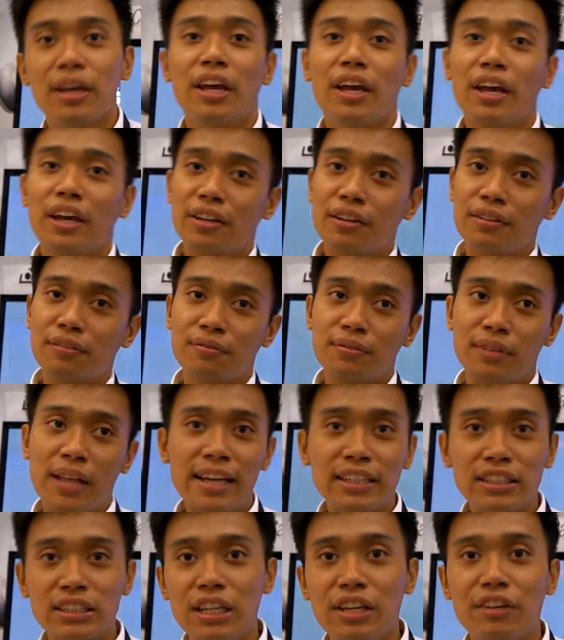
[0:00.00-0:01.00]
And
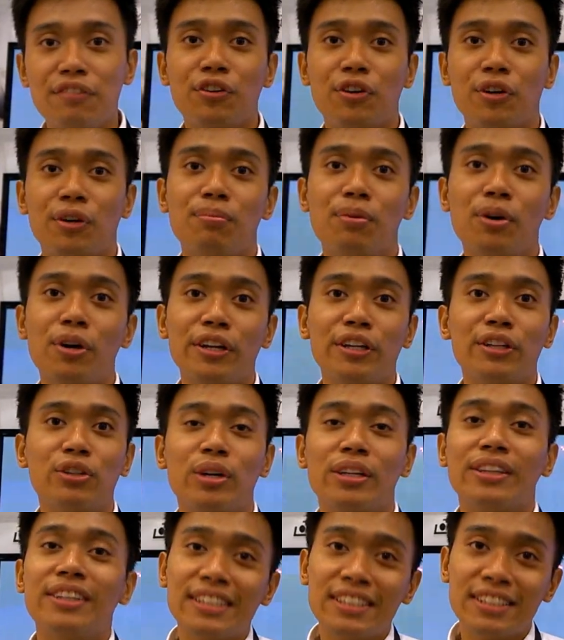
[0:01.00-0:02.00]
lastly, if you're more into a
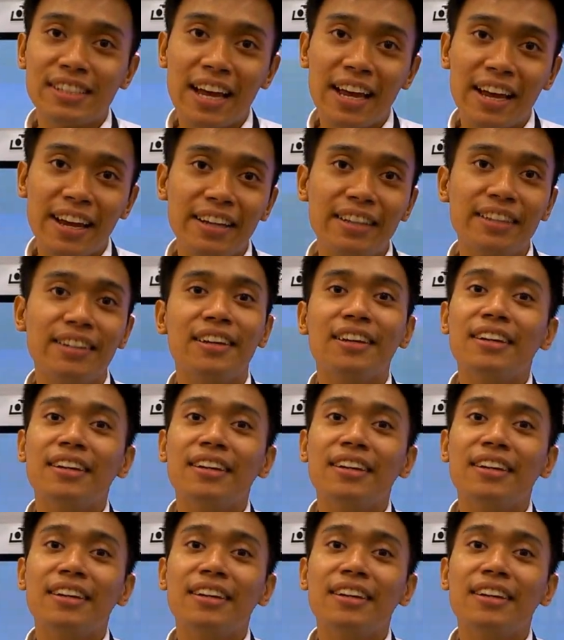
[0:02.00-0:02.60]
design